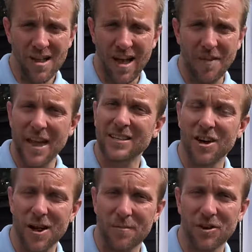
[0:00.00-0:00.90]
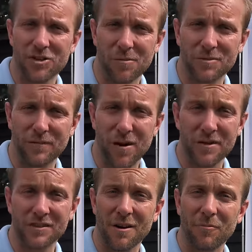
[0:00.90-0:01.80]
And they turned up at a job to find
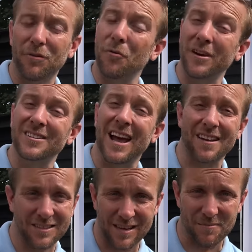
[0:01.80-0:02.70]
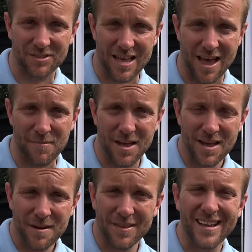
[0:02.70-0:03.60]
that someone thought exactly the same as them,
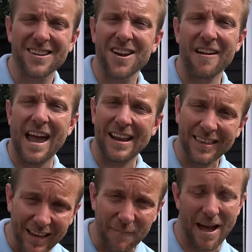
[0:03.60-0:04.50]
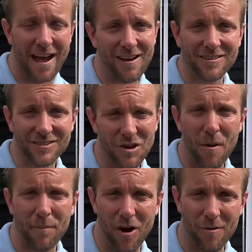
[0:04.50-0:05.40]
but they didn't know anything about how to
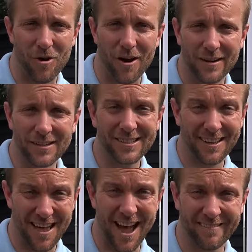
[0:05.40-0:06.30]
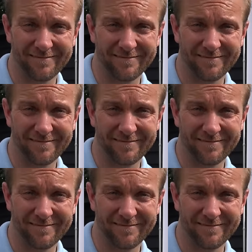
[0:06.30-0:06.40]
design pipework. Look at that.